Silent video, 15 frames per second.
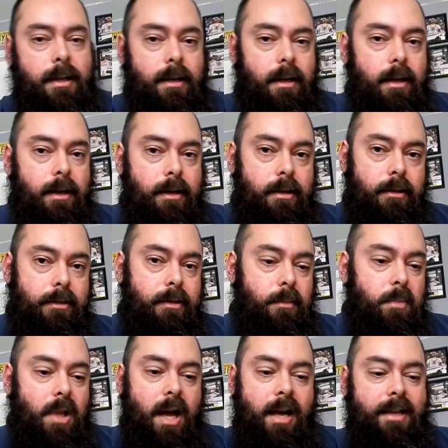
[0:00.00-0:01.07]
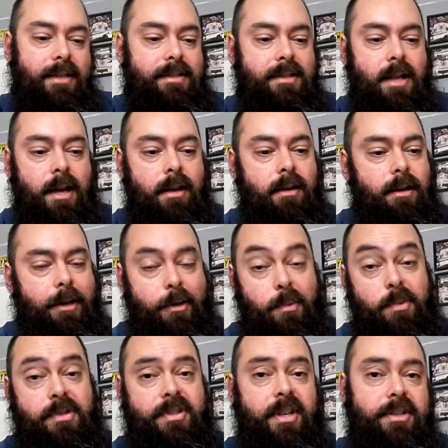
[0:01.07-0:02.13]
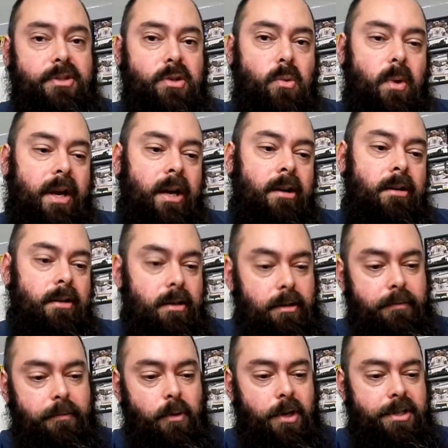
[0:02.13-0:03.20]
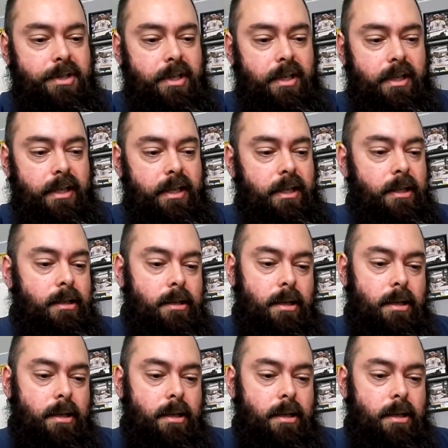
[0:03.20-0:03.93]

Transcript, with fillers: Uh, the block is not 100% square, unfortunately.